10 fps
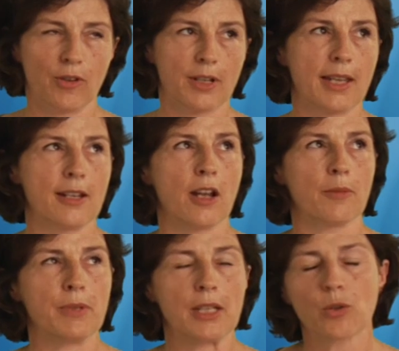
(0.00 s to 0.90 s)
or
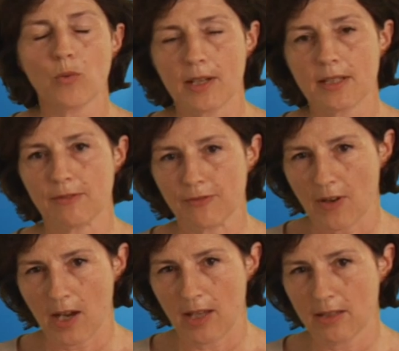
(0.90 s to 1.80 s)
cannot be
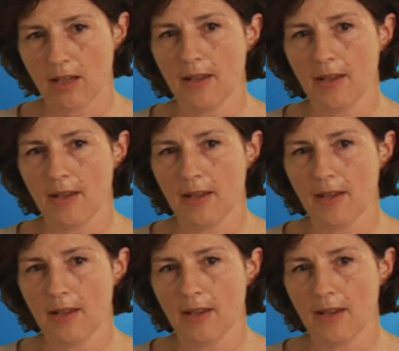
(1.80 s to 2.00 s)
quantified